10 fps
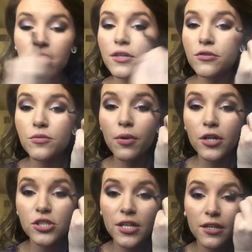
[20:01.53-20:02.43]
a huge
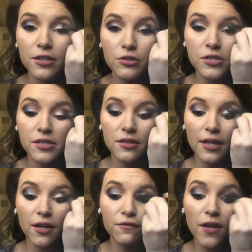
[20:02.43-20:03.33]
brush kit. You just need
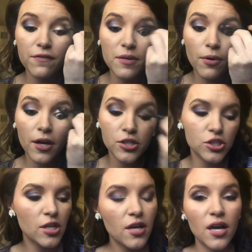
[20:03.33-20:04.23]
like a fluffy
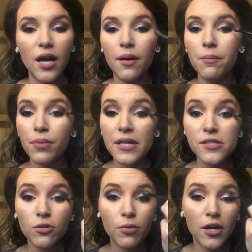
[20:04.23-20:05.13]
brush, a
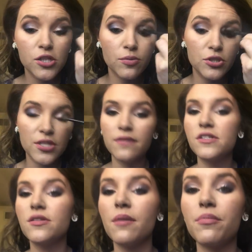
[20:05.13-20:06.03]
pencil brush, which
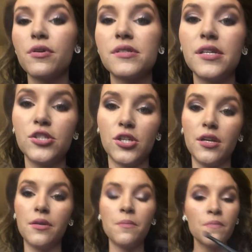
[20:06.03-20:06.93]
gives you that
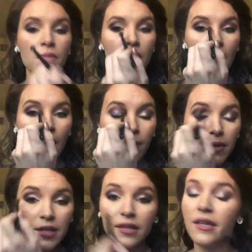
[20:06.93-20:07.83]
precision,
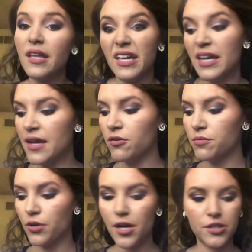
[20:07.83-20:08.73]
and then like an
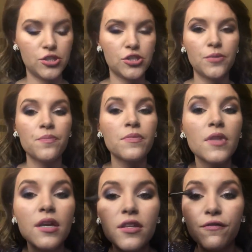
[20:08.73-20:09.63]
angled brush.
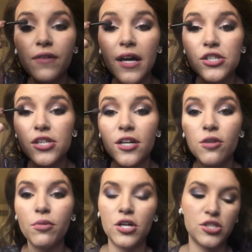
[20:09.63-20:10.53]
The flat
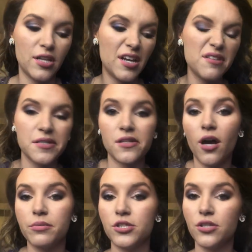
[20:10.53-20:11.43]
shader brush that I use is
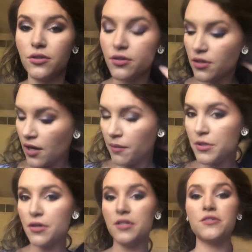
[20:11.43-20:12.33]
optional.
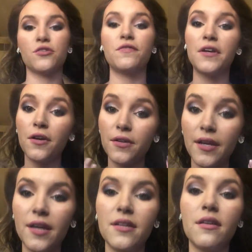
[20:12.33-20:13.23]
You could use your finger
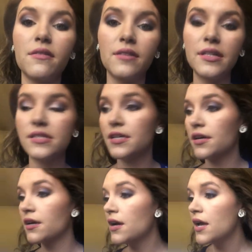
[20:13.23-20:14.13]
like I did on the lids
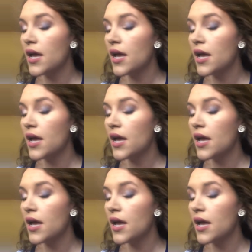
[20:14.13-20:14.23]
here.